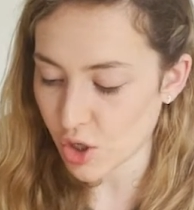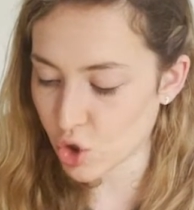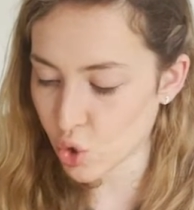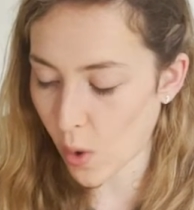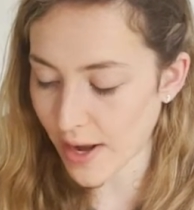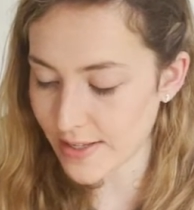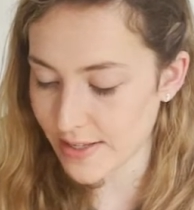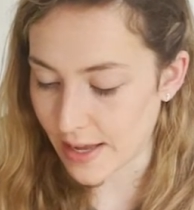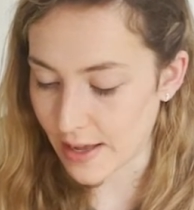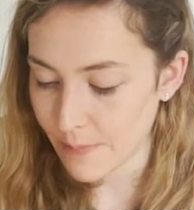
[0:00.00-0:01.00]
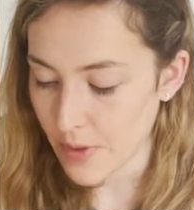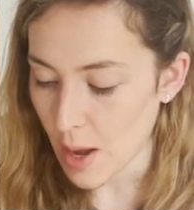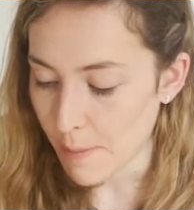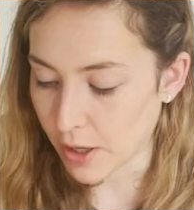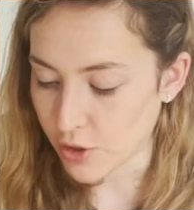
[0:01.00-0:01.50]
20
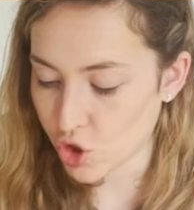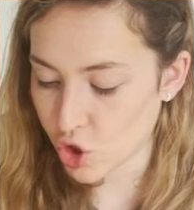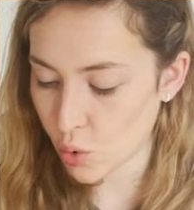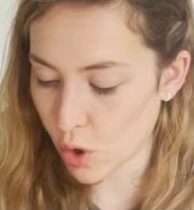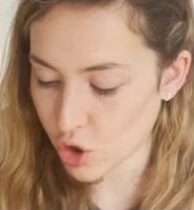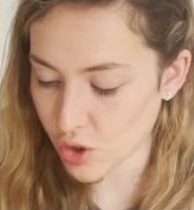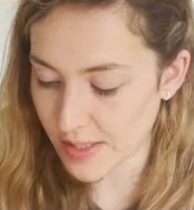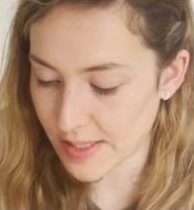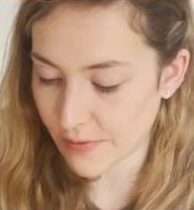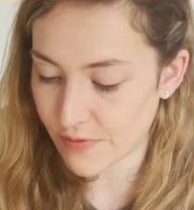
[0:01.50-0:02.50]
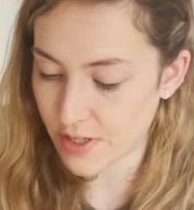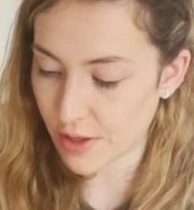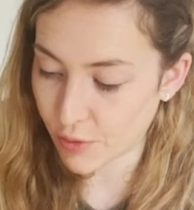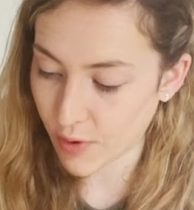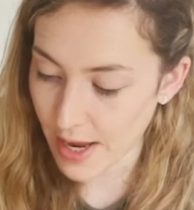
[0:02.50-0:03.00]
plus
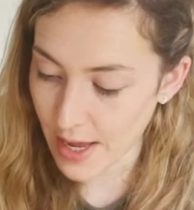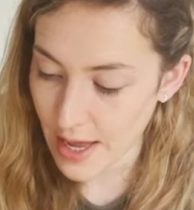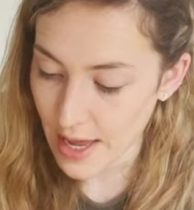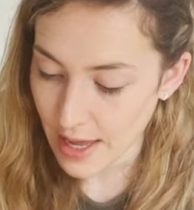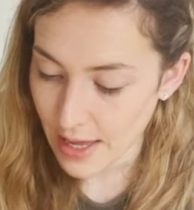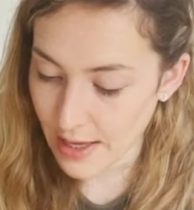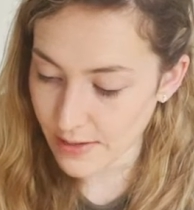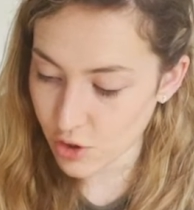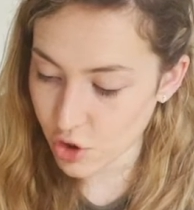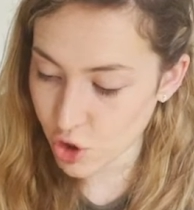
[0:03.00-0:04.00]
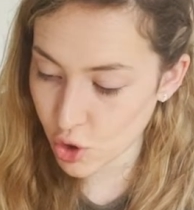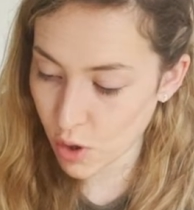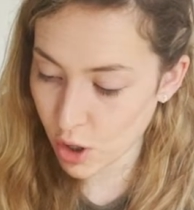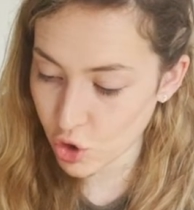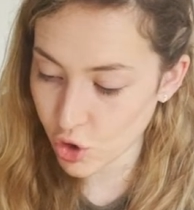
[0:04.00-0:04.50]
273 is
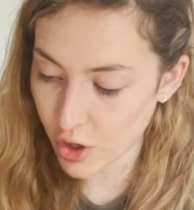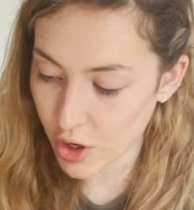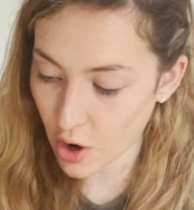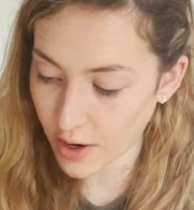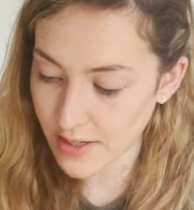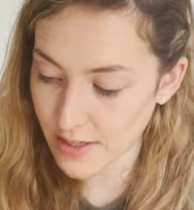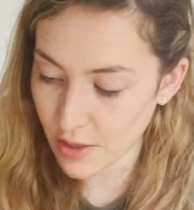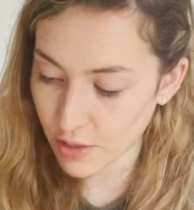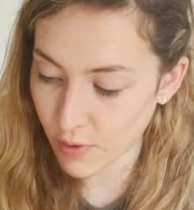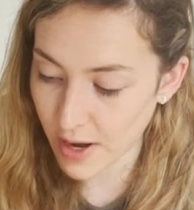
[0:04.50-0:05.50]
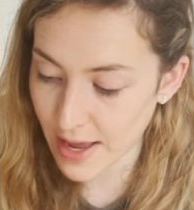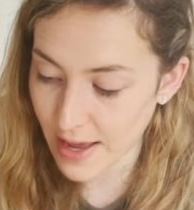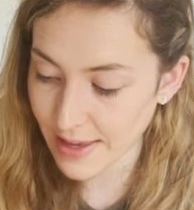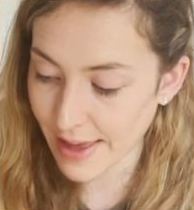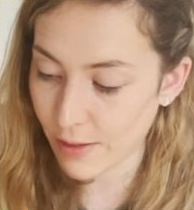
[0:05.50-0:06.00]
293
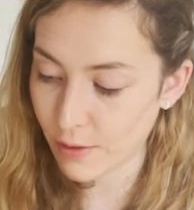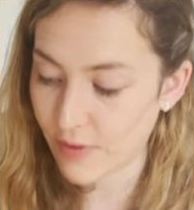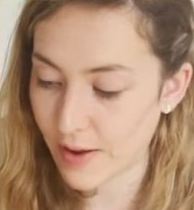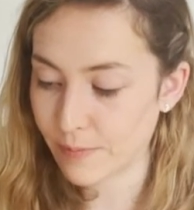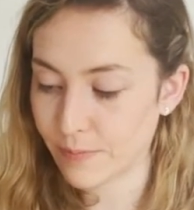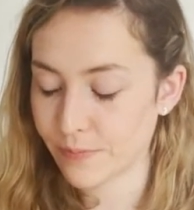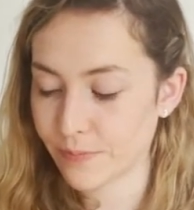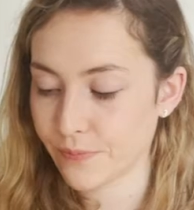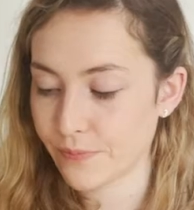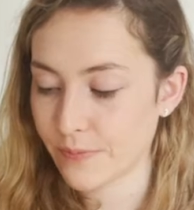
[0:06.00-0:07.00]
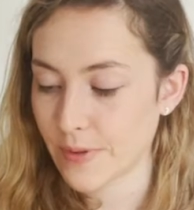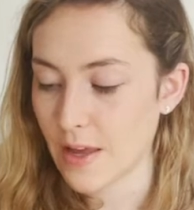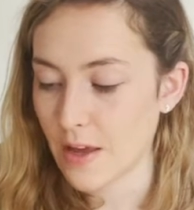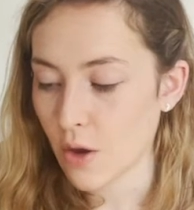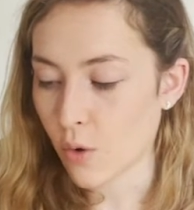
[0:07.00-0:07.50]
Kelvin.
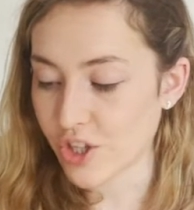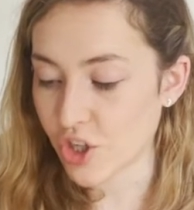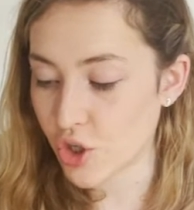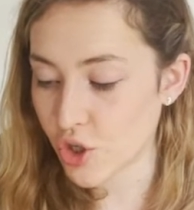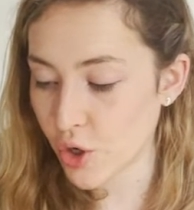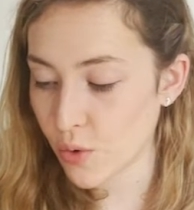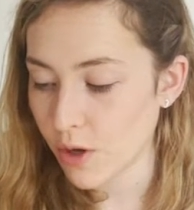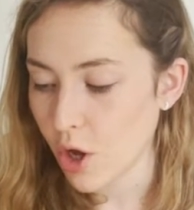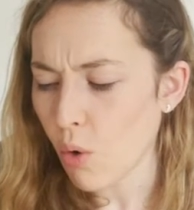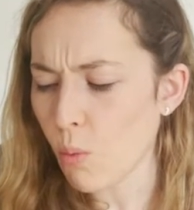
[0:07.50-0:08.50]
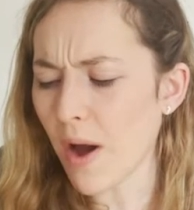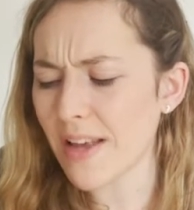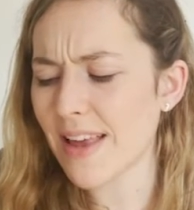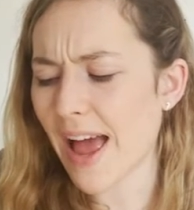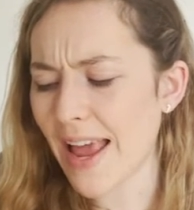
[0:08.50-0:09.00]
Question 2, what
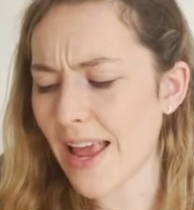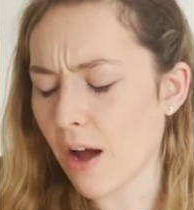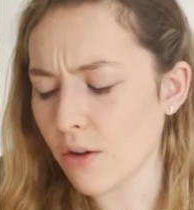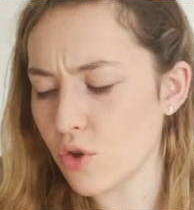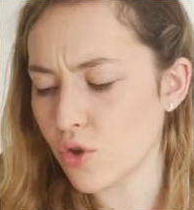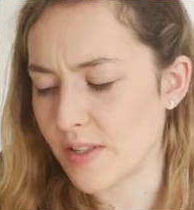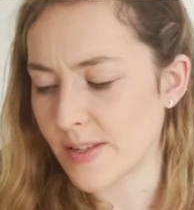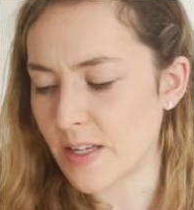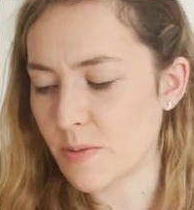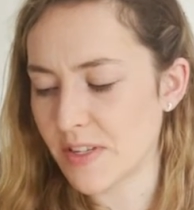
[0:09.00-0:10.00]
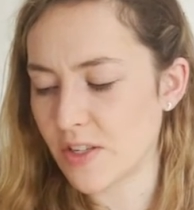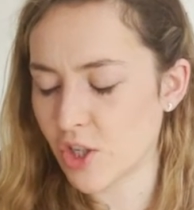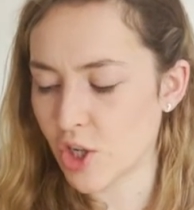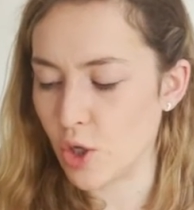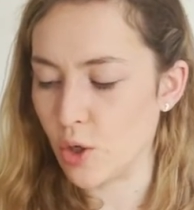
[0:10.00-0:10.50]
is 800 centimeters
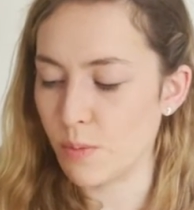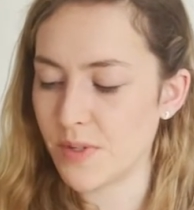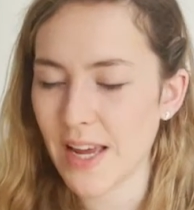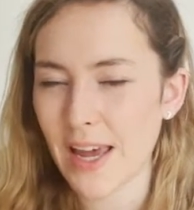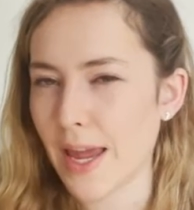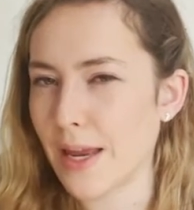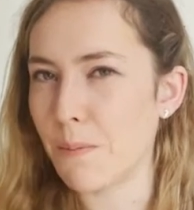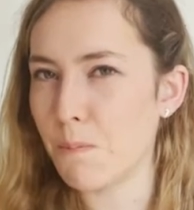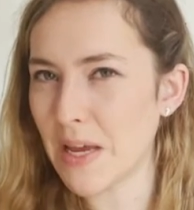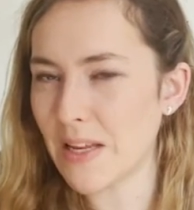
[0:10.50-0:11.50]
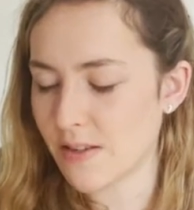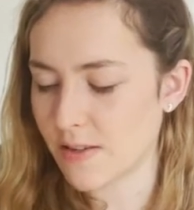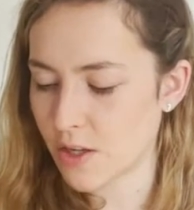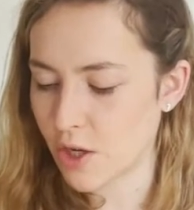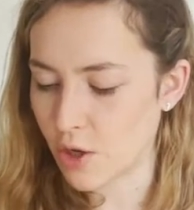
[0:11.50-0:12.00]
cubed in meters
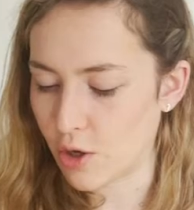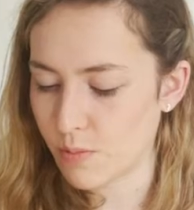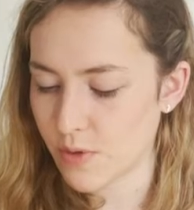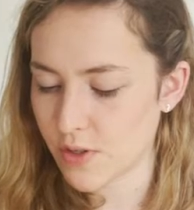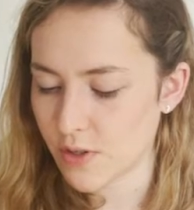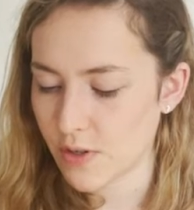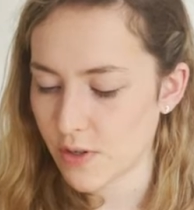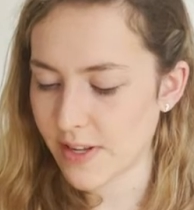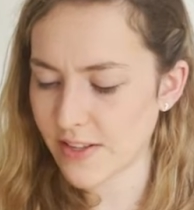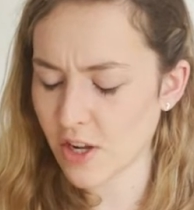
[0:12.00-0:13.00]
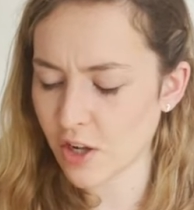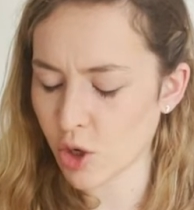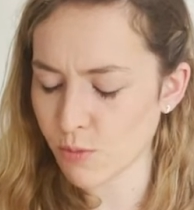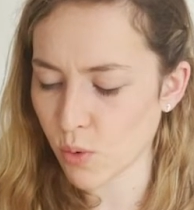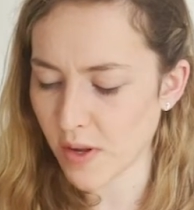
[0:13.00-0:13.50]
cubed? So let's
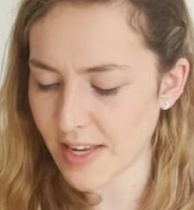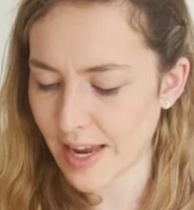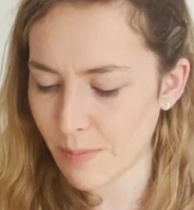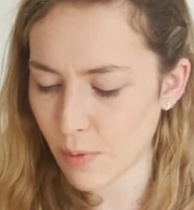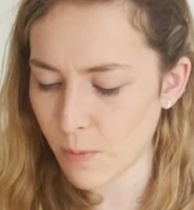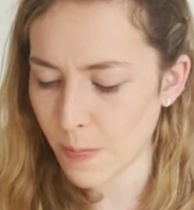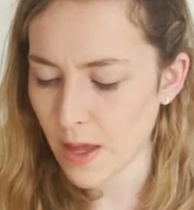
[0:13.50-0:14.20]
jump to our table.